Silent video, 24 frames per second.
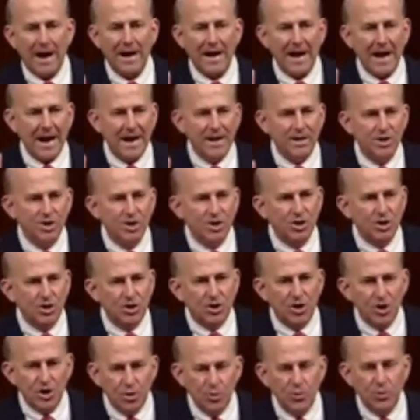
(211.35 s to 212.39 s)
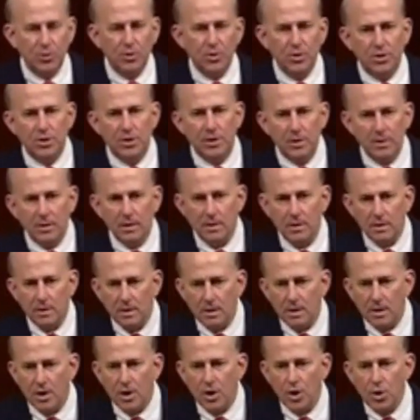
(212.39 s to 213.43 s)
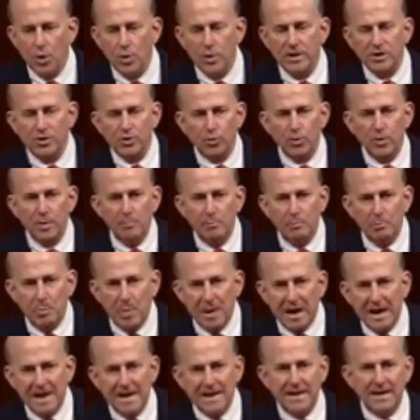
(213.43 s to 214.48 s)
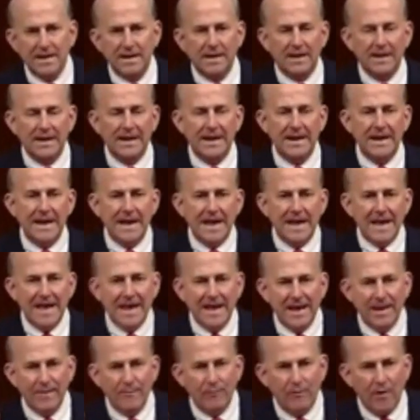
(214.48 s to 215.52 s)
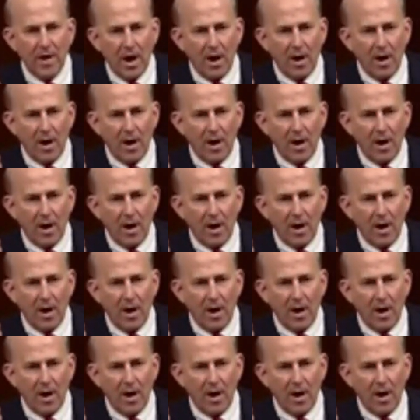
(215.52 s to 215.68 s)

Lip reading: who is repeatedly involved in violence,